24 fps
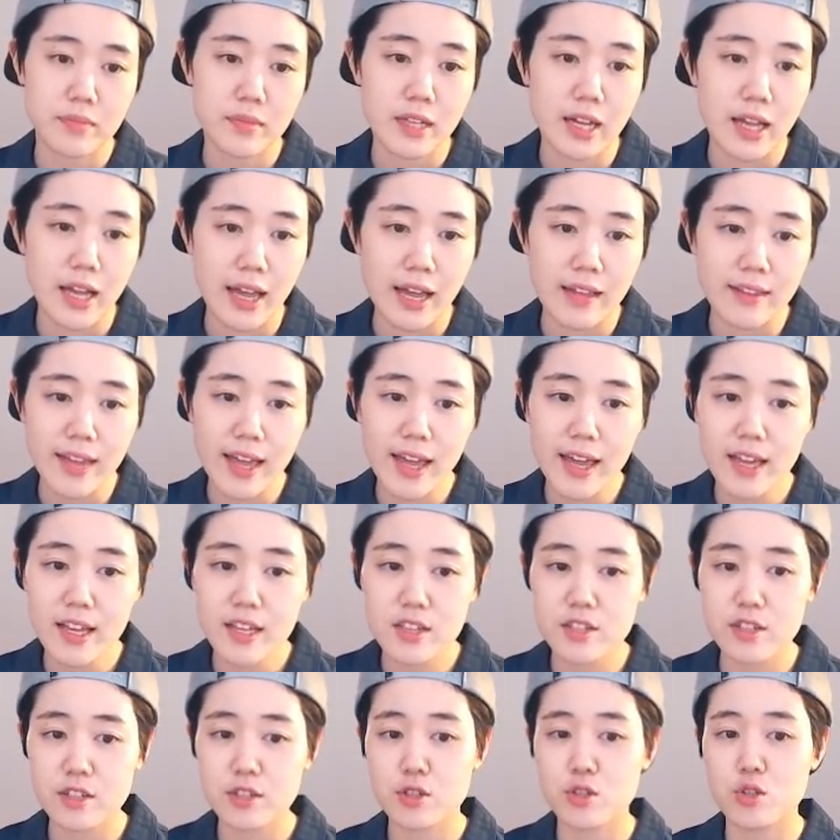And A is
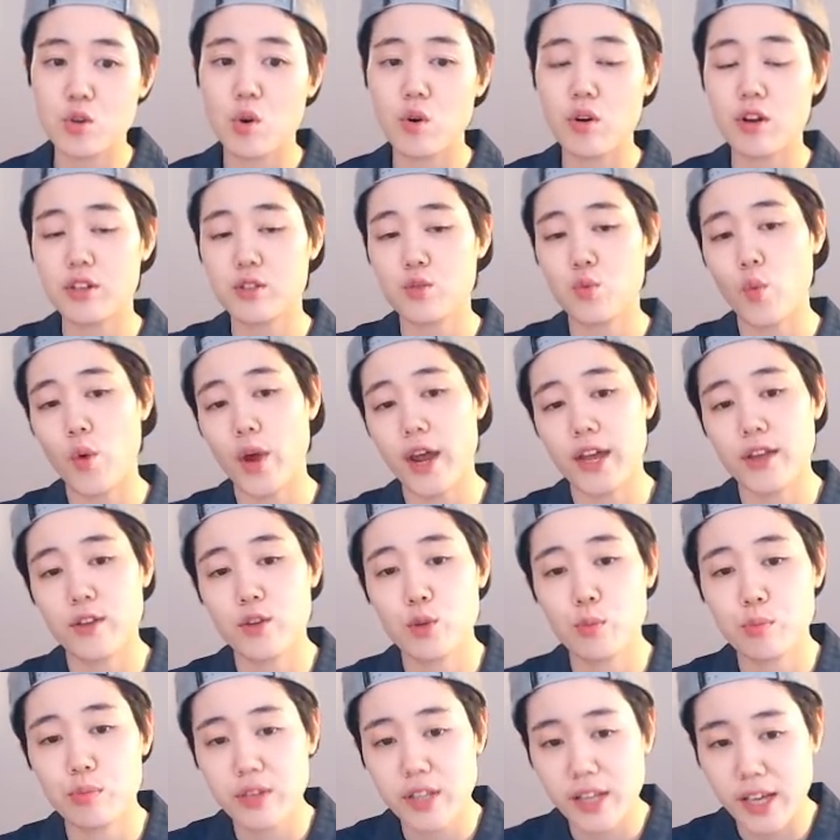the strongest way to
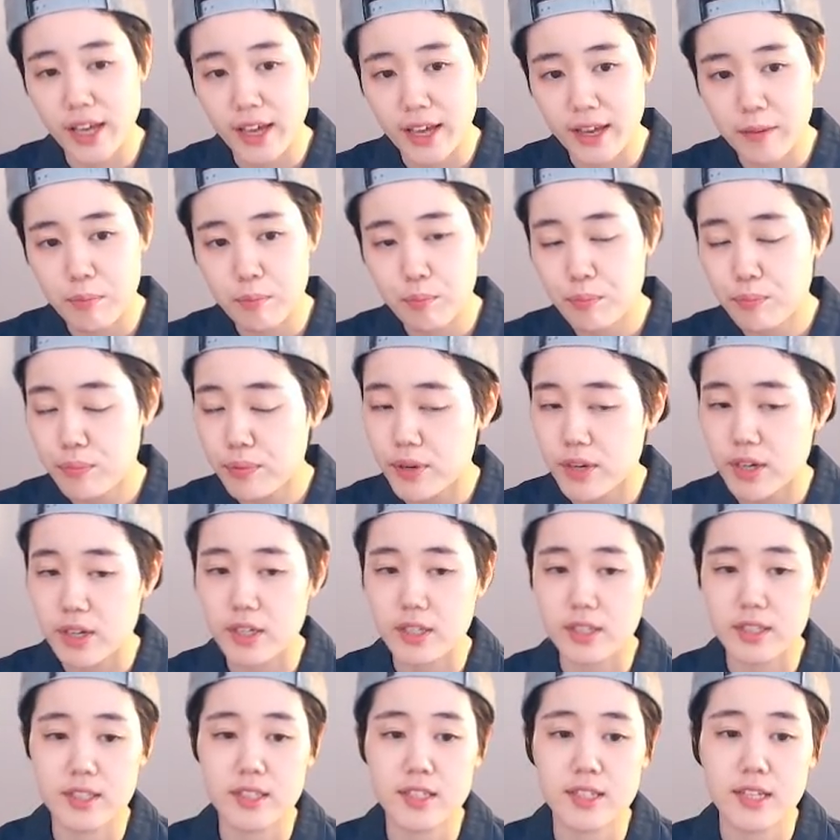play,
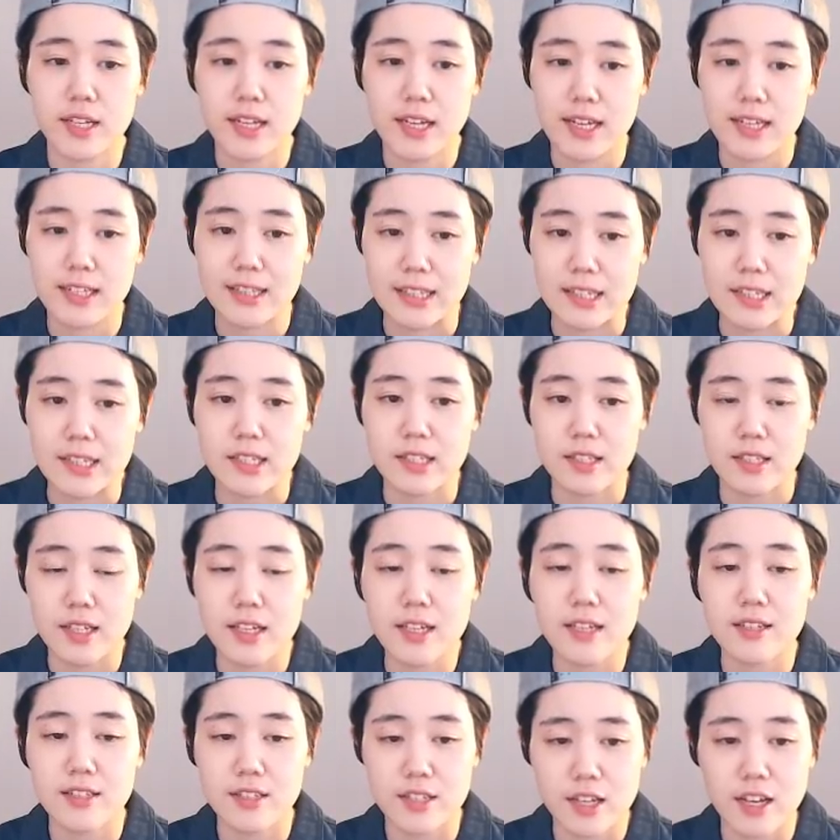but this
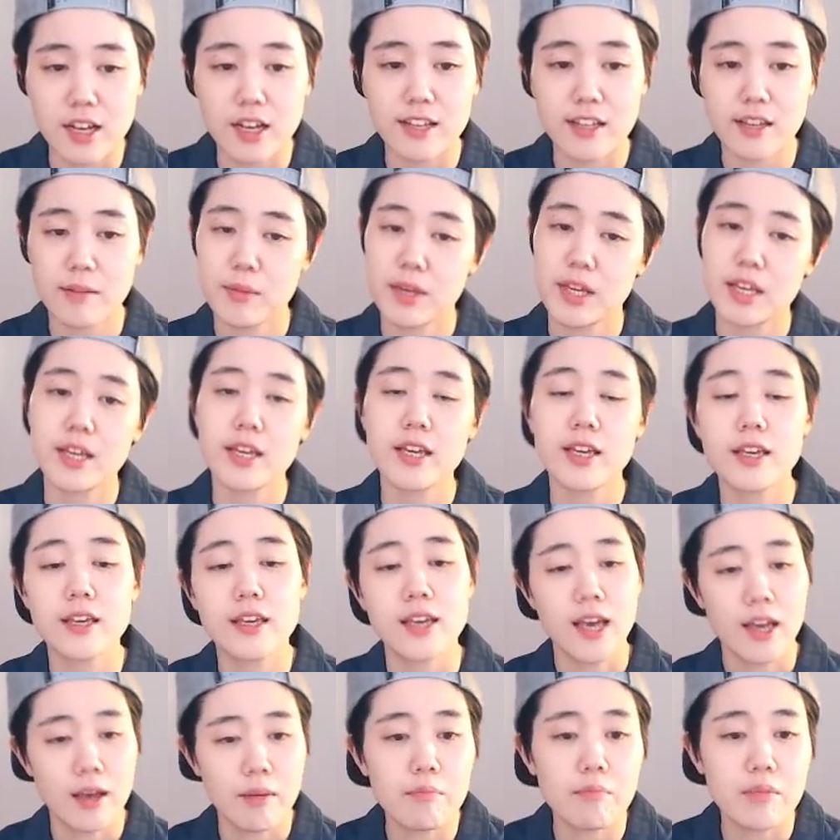is gonna be
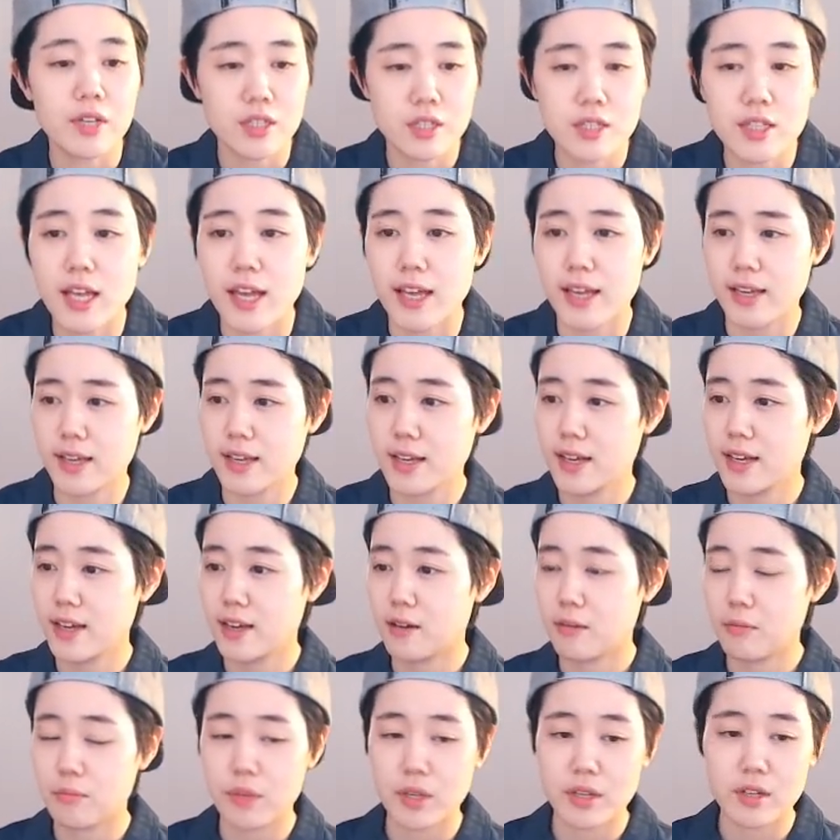mistake
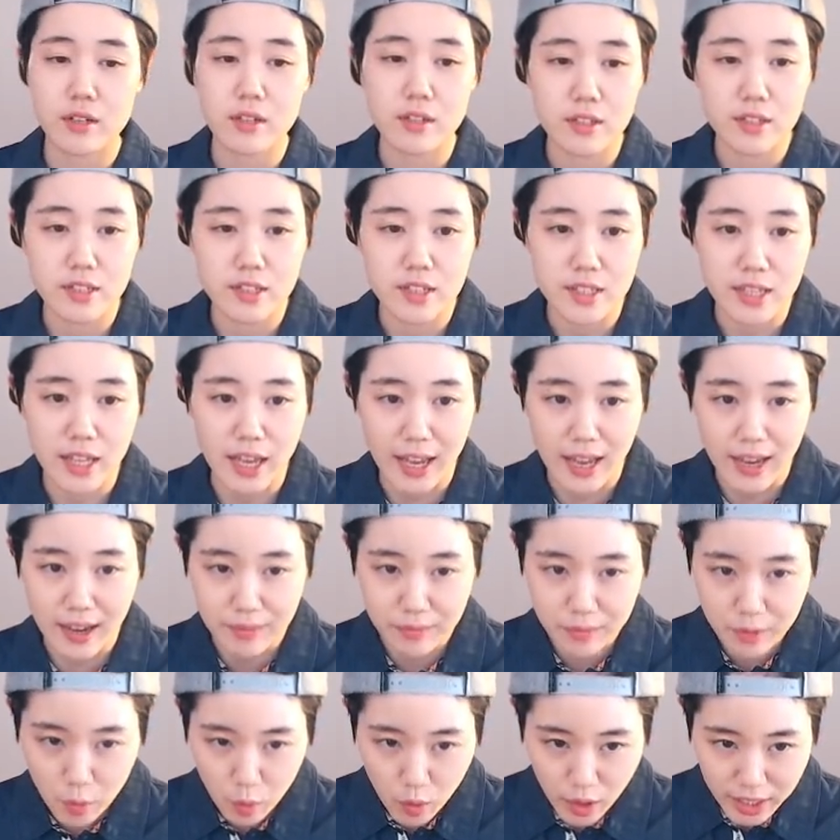because
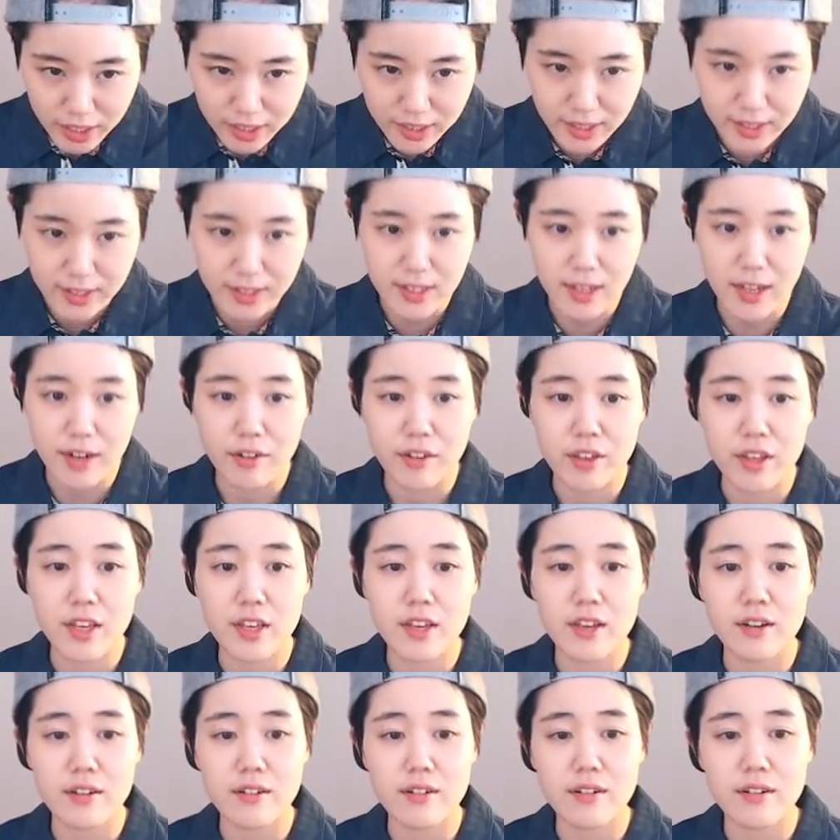after white Atari
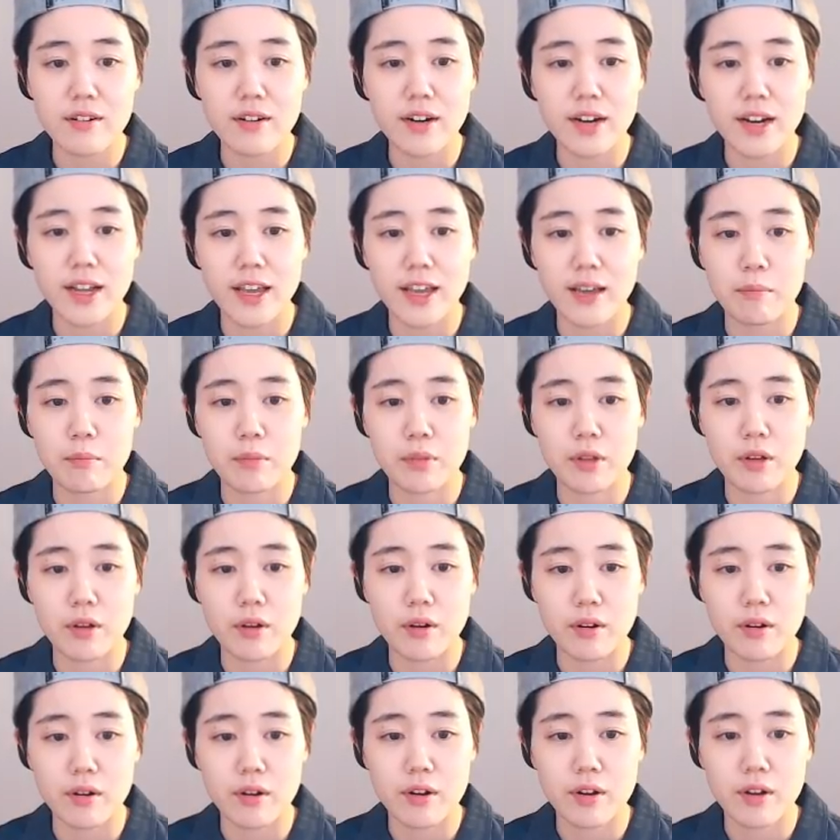here and
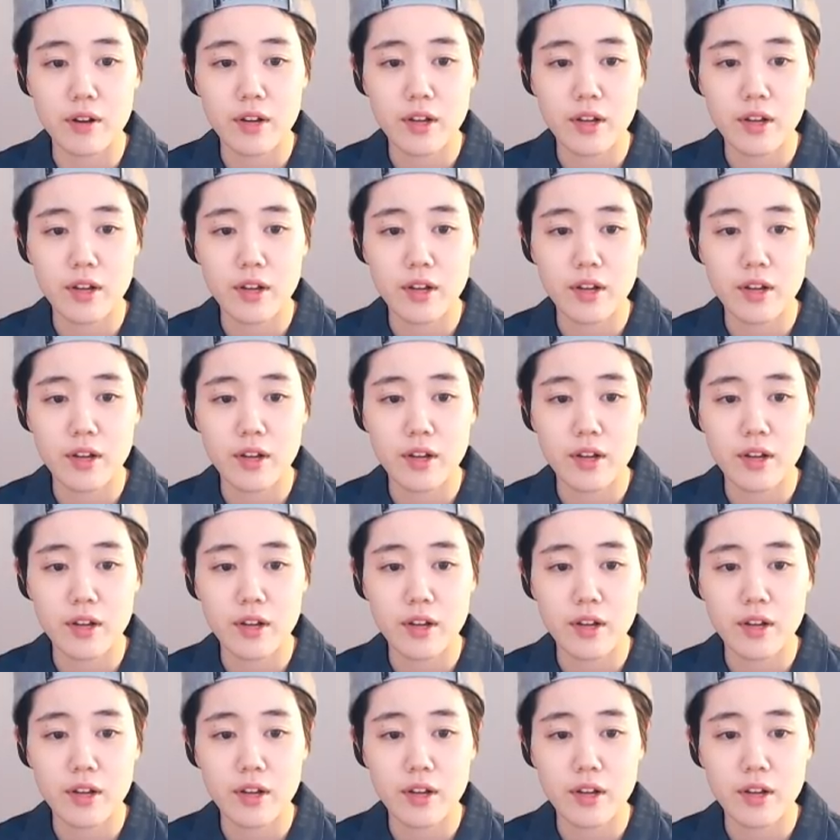block.